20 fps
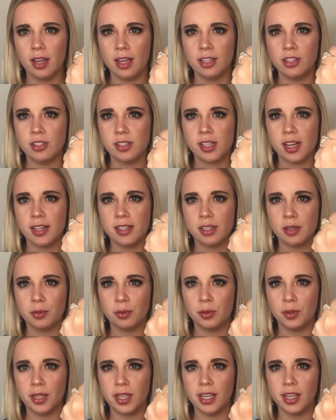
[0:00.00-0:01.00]
It just has a
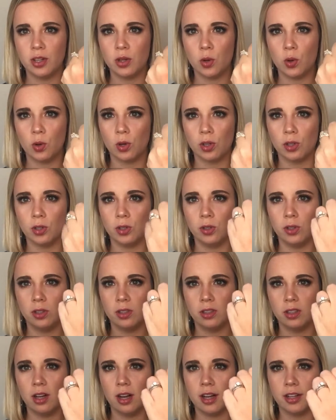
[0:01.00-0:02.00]
pretty
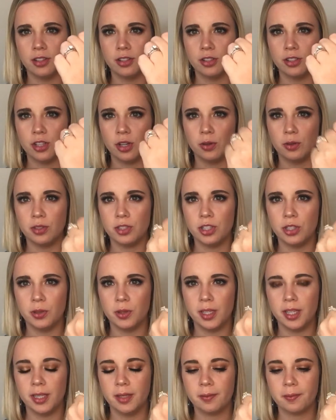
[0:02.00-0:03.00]
coral undertone to
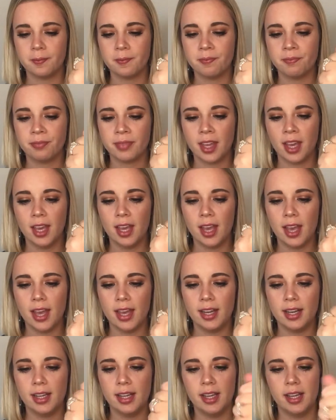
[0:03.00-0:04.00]
it,
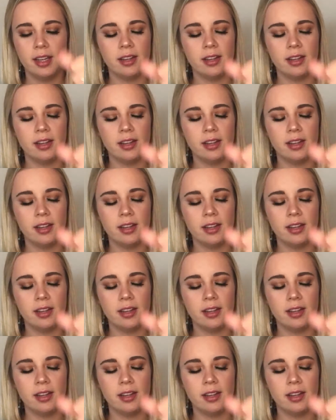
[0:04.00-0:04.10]
and